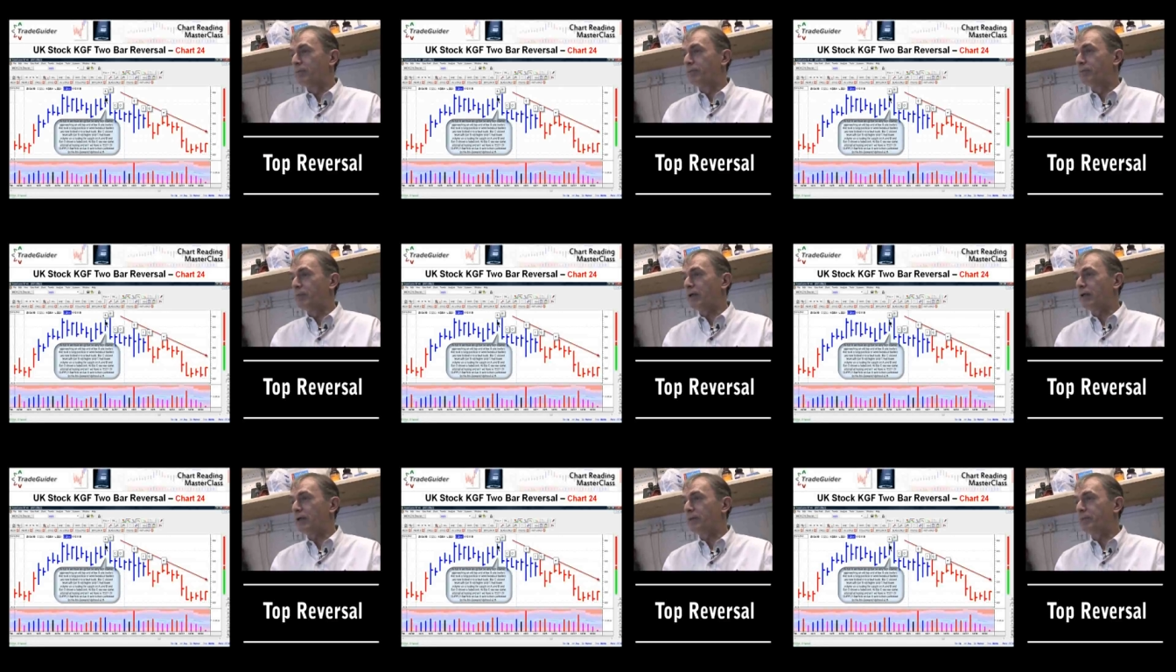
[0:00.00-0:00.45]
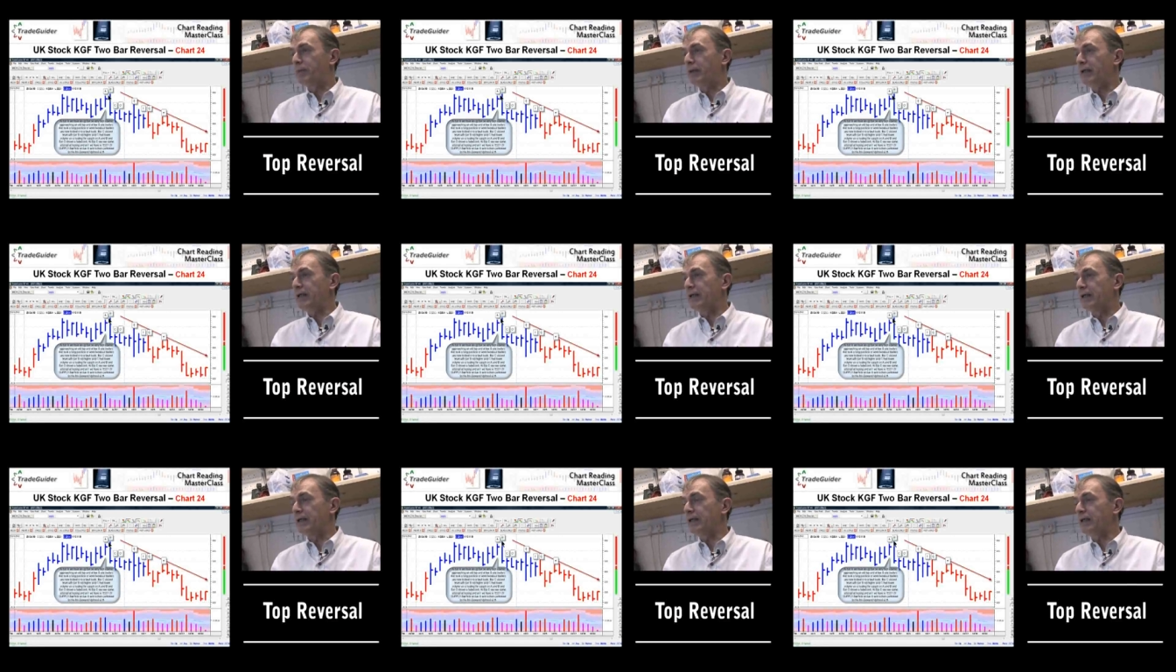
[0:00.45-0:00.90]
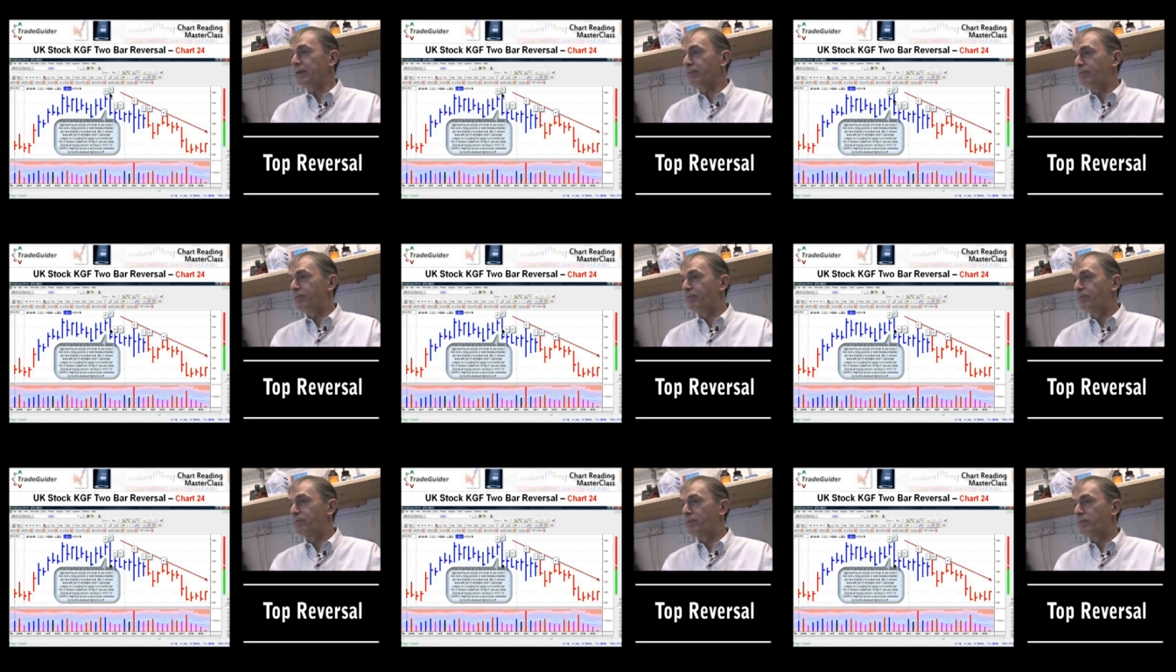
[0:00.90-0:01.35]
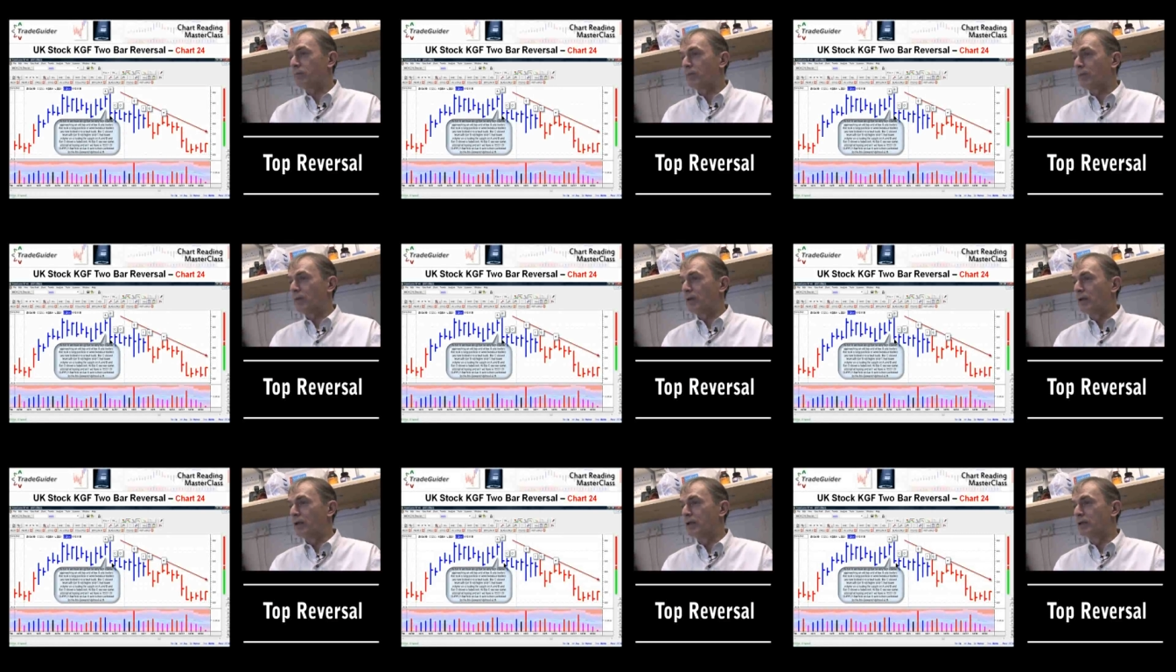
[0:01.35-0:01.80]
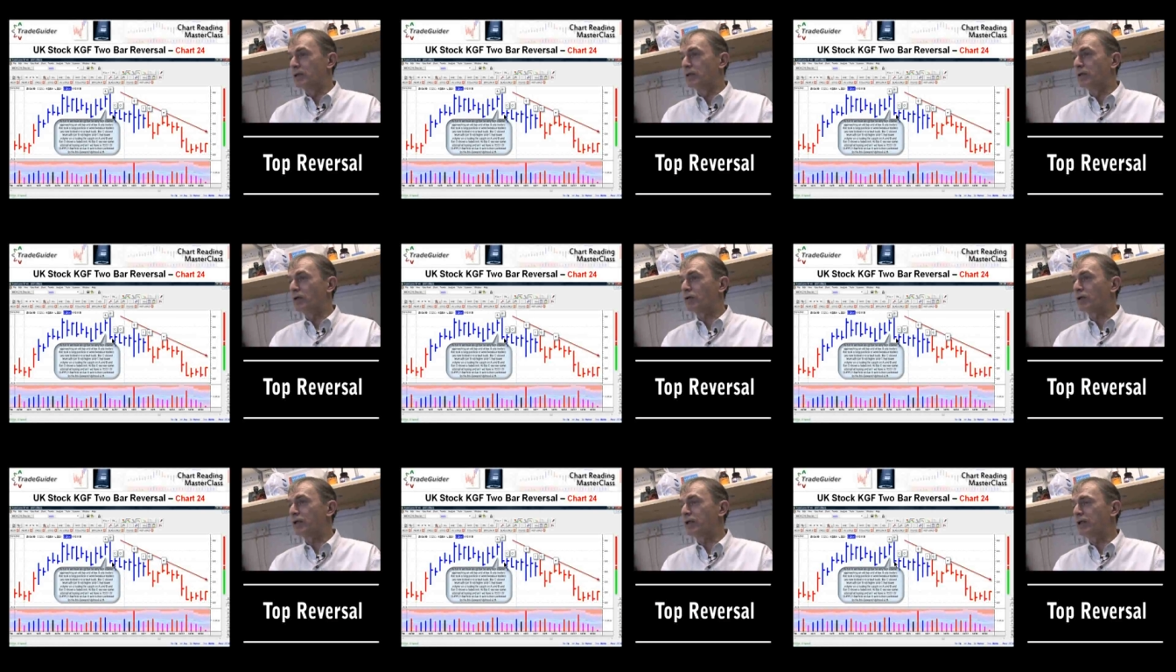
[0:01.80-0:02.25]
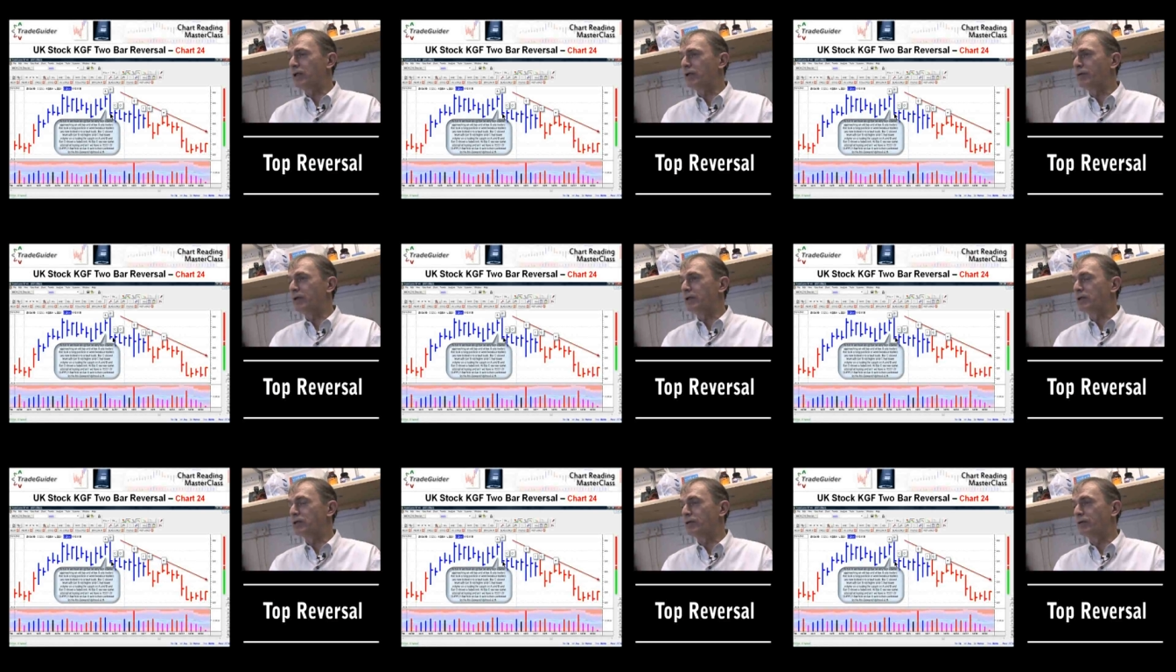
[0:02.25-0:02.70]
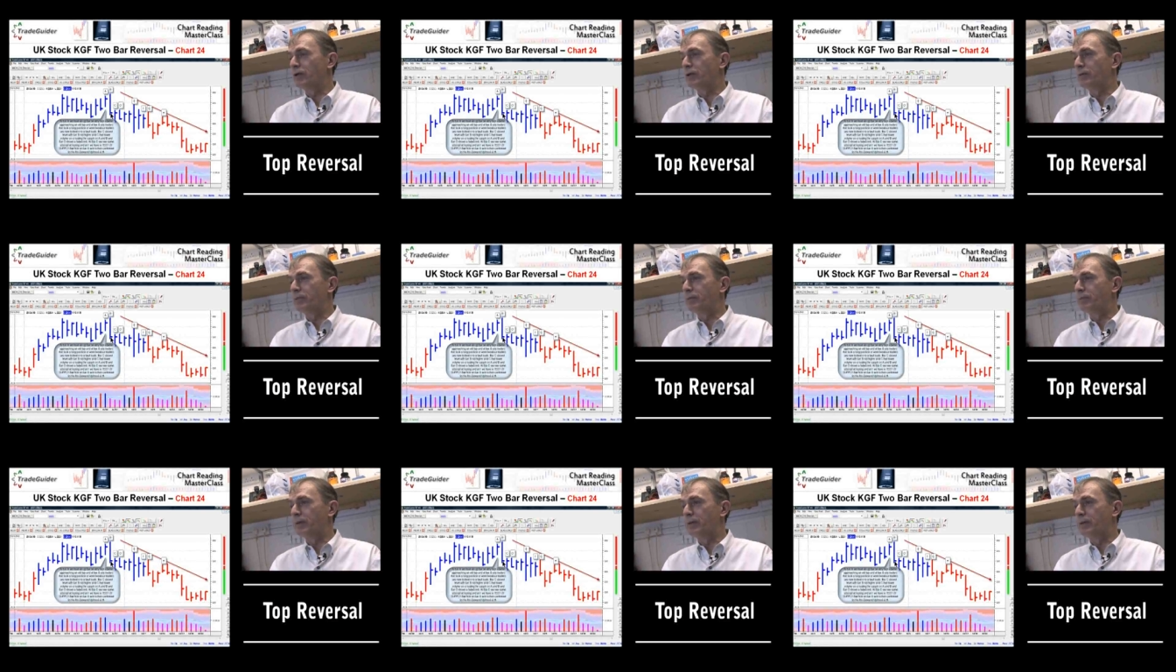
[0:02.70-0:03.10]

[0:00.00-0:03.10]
Bar B is locking you into a